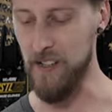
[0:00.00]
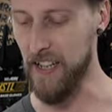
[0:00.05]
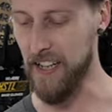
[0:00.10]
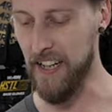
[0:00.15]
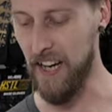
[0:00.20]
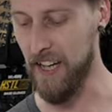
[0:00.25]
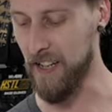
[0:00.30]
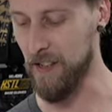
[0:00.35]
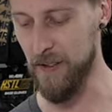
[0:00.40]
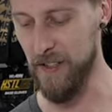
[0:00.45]

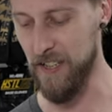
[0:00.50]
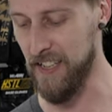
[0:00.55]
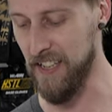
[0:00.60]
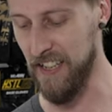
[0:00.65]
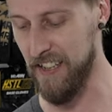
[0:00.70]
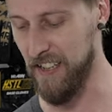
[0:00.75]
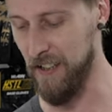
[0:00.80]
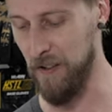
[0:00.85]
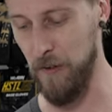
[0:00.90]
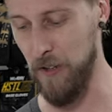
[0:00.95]
Like, I don't
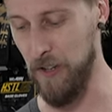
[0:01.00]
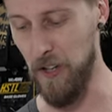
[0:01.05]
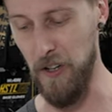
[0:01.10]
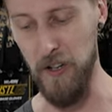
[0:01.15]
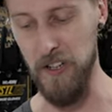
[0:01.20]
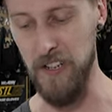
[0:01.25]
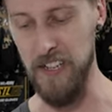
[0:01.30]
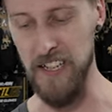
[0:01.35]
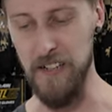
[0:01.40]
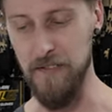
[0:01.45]
think it would
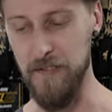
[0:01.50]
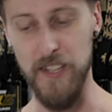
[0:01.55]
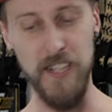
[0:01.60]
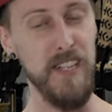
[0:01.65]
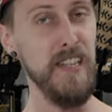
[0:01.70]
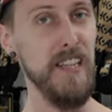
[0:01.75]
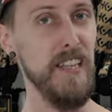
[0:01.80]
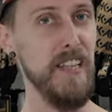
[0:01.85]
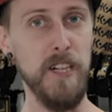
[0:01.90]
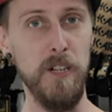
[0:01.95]
hurt even
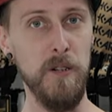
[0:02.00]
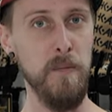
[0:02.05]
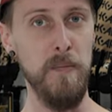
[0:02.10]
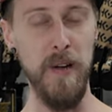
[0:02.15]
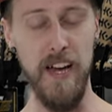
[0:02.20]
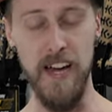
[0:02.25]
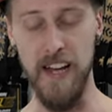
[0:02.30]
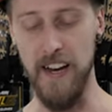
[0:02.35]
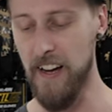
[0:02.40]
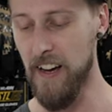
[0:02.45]
a little
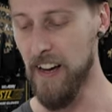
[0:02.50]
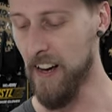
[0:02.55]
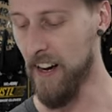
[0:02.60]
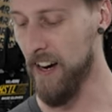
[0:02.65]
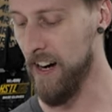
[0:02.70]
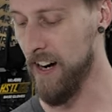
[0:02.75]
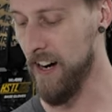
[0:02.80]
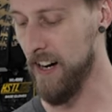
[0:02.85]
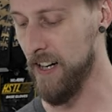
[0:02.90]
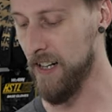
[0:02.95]
bit.
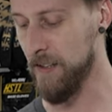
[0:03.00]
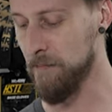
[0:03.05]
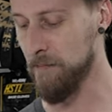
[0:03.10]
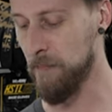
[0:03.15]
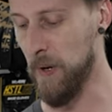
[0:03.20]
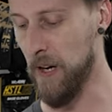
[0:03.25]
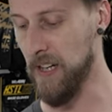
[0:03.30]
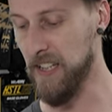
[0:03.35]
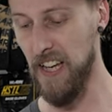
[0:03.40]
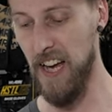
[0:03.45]

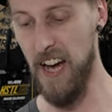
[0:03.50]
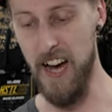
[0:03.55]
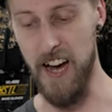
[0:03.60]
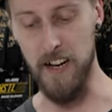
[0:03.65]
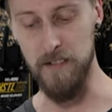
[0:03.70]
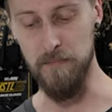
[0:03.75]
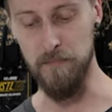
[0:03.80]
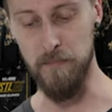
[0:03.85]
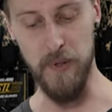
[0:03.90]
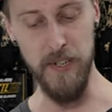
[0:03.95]
But
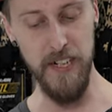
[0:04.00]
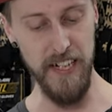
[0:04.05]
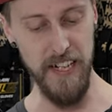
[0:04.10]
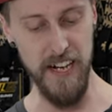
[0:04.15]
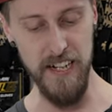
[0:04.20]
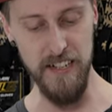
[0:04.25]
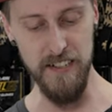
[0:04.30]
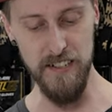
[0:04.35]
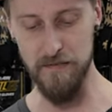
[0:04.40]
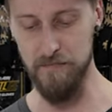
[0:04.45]
yeah, pretty
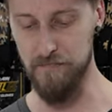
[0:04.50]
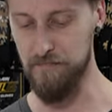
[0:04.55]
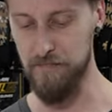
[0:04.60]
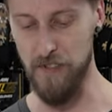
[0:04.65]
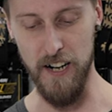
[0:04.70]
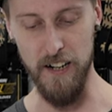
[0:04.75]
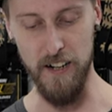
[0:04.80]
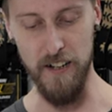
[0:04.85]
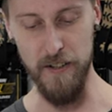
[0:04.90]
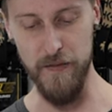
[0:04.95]
nice.
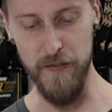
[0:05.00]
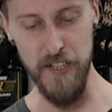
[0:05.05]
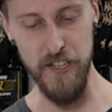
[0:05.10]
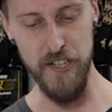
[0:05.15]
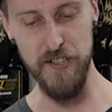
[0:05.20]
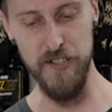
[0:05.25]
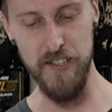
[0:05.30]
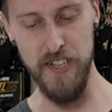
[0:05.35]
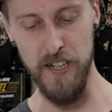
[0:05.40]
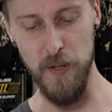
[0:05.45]
Got all the
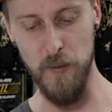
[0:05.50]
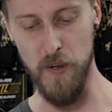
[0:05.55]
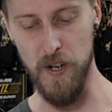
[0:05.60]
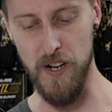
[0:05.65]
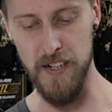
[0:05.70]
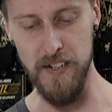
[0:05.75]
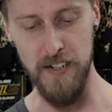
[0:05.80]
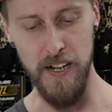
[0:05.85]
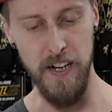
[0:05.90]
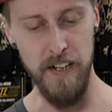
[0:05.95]
features that you
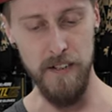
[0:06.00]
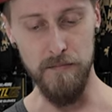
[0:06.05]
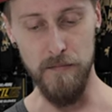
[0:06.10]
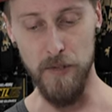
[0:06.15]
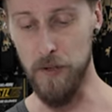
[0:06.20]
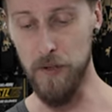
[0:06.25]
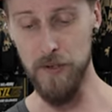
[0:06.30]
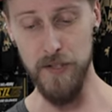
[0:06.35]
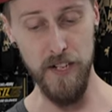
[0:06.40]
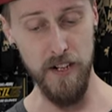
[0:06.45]
want.
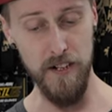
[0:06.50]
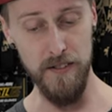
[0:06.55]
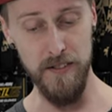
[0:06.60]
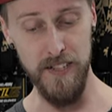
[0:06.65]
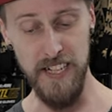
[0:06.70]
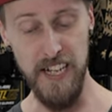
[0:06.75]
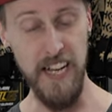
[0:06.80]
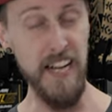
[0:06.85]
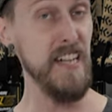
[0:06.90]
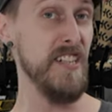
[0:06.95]
Those are
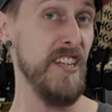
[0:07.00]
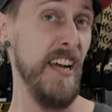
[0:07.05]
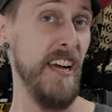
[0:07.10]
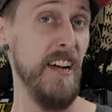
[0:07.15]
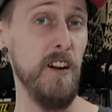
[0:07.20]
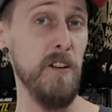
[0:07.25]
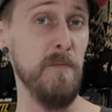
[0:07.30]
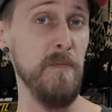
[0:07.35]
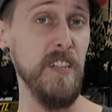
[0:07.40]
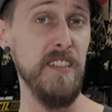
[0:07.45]
the
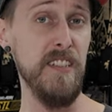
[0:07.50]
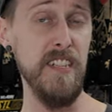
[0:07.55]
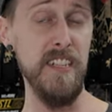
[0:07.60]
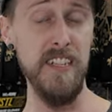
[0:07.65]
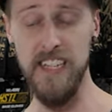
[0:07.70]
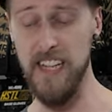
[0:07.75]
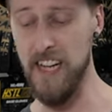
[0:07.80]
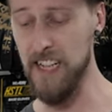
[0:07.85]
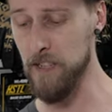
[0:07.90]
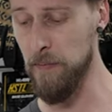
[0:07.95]
HK Army
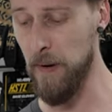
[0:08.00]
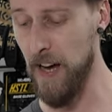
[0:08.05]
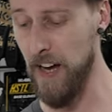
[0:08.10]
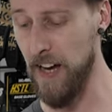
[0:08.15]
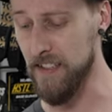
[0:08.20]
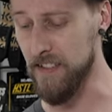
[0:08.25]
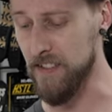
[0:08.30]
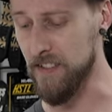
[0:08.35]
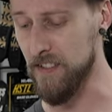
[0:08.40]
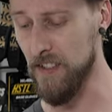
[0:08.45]
CTX
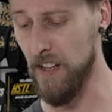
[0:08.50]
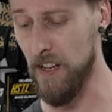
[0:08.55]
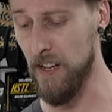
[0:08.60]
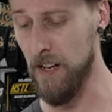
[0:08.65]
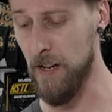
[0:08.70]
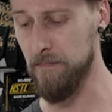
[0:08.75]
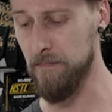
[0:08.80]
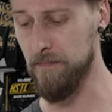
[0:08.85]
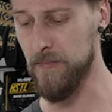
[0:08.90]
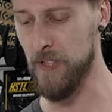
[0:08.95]
pads.
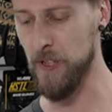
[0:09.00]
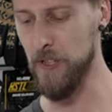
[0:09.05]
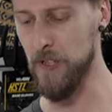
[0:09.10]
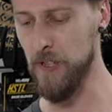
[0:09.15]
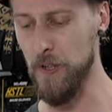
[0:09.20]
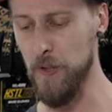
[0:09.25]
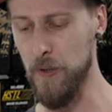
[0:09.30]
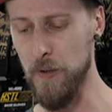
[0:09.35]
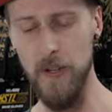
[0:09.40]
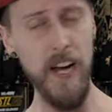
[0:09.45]
Do
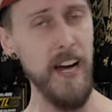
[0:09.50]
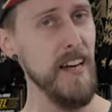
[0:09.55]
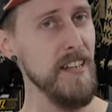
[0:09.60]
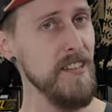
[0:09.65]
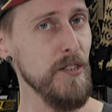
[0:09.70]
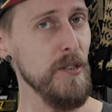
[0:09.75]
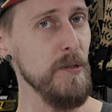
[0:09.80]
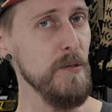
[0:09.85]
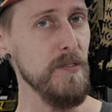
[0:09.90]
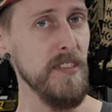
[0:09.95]
you
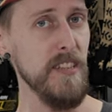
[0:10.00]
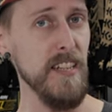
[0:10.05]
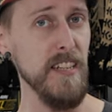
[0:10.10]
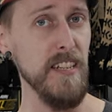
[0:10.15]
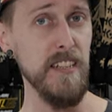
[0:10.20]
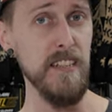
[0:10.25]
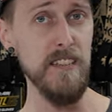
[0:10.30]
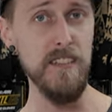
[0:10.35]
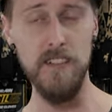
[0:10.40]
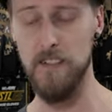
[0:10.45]
guys use
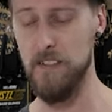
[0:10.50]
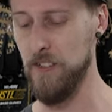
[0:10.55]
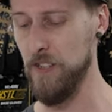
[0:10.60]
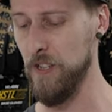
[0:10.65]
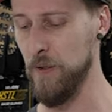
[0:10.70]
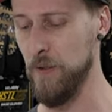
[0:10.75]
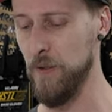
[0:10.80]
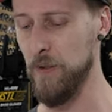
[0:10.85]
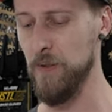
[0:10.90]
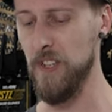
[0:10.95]
these? Do
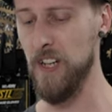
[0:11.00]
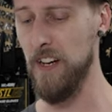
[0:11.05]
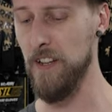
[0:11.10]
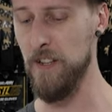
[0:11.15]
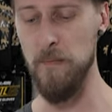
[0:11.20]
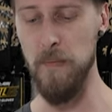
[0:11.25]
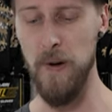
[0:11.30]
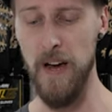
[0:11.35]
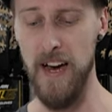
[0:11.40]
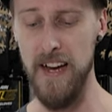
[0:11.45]
you use
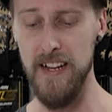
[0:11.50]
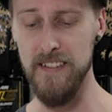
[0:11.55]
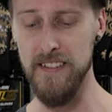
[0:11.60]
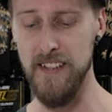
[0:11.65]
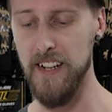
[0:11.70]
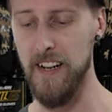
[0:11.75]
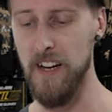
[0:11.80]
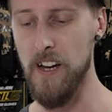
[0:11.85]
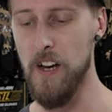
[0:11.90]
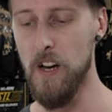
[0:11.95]
other pads?
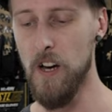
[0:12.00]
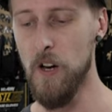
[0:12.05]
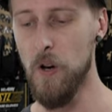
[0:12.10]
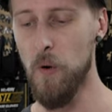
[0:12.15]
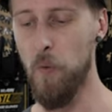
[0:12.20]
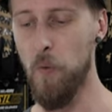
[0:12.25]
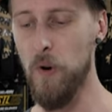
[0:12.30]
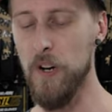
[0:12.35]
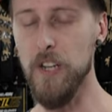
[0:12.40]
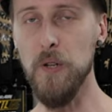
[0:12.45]
Like,
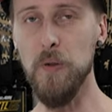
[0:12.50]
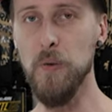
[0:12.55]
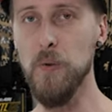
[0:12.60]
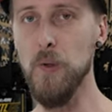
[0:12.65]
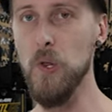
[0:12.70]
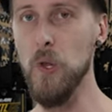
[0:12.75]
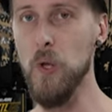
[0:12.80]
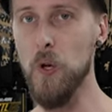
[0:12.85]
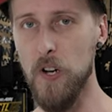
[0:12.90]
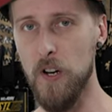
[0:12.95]
what do you
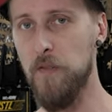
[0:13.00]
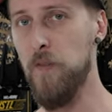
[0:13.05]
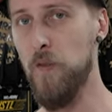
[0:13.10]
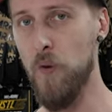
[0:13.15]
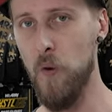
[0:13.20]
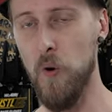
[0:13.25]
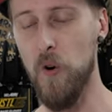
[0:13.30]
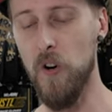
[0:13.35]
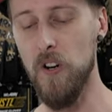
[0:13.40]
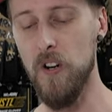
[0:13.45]
look
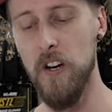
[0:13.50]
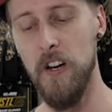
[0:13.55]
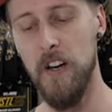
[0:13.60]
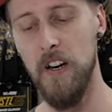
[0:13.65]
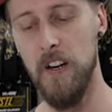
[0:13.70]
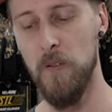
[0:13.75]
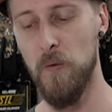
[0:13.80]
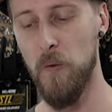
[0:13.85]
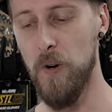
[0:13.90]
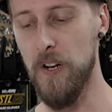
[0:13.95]
for
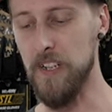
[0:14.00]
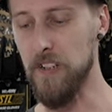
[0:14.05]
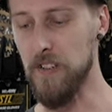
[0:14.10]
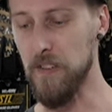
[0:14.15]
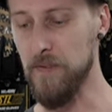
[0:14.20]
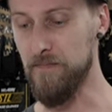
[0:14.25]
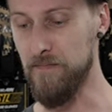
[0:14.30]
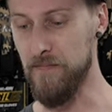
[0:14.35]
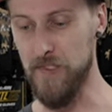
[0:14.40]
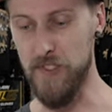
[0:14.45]
when
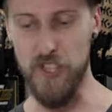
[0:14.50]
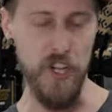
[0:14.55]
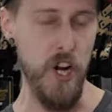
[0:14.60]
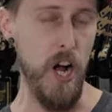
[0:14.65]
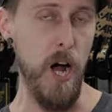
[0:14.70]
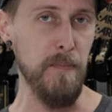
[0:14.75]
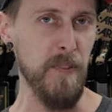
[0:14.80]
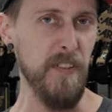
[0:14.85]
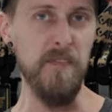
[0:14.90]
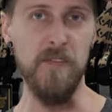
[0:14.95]
you're
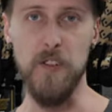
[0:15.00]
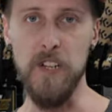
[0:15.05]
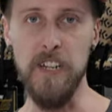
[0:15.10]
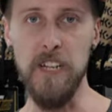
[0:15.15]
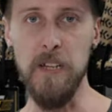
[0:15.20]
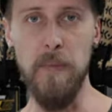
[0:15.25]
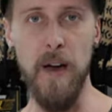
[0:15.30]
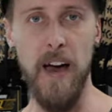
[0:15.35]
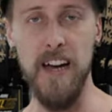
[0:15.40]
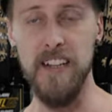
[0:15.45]
shopping for
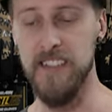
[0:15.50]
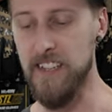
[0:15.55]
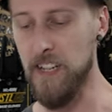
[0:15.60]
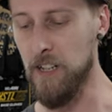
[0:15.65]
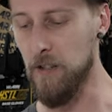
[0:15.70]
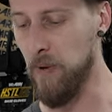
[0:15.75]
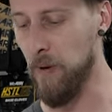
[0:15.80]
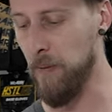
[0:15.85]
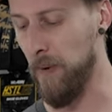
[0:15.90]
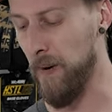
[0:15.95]
knee pads and
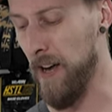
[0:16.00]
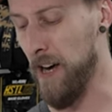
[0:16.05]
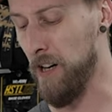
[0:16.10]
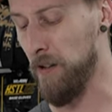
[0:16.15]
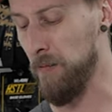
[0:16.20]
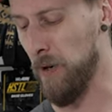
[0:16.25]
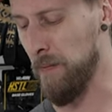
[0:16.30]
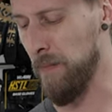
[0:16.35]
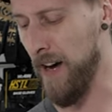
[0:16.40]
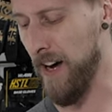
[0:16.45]

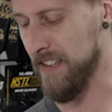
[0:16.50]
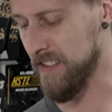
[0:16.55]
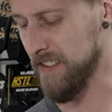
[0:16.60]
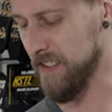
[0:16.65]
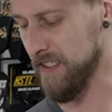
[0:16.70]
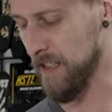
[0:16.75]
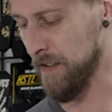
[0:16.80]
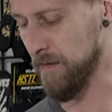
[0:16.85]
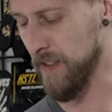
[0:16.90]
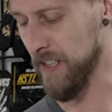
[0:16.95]
elbow pads and
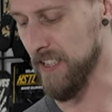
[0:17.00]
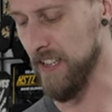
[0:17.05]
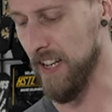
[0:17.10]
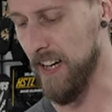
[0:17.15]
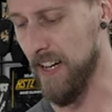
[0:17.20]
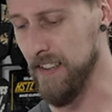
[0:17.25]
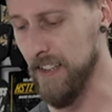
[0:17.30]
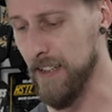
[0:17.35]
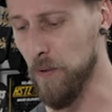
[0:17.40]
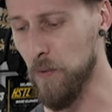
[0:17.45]
stuff like
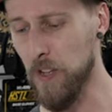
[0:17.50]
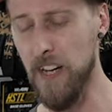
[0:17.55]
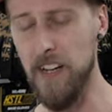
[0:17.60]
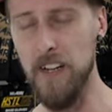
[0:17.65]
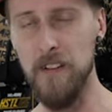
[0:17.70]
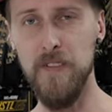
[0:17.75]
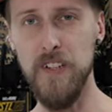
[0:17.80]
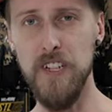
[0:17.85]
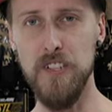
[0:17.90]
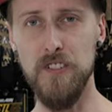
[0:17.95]
that? Like, what
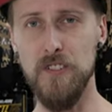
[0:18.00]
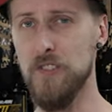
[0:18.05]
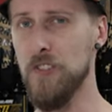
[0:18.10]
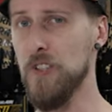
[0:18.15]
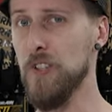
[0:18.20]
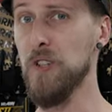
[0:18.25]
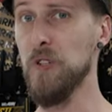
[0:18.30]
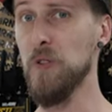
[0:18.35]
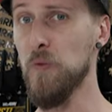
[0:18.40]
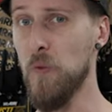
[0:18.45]
kind of features
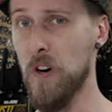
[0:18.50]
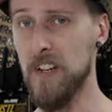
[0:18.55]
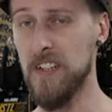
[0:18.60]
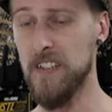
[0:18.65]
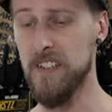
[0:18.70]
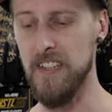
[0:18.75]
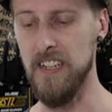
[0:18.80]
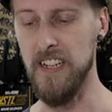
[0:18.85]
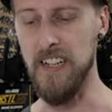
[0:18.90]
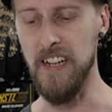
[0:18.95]
do you want to
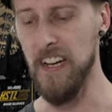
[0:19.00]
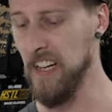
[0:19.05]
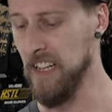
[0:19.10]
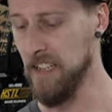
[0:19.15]
see?